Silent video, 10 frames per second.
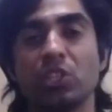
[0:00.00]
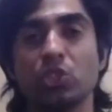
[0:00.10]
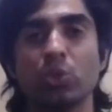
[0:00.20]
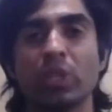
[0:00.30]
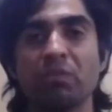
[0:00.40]

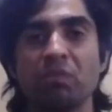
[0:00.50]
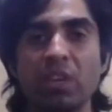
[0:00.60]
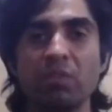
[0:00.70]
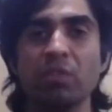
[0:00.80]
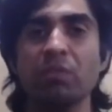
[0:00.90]
issue that
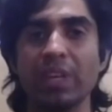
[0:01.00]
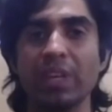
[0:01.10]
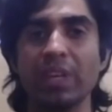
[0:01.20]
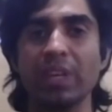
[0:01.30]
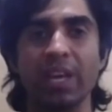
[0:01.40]
we were
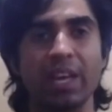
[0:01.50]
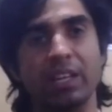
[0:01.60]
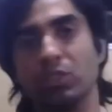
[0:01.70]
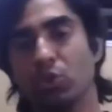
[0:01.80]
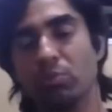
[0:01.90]
facing,
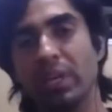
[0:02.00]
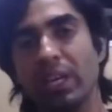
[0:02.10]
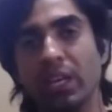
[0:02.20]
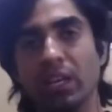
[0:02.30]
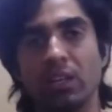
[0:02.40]
and it could
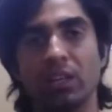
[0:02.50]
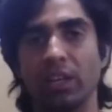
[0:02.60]
be,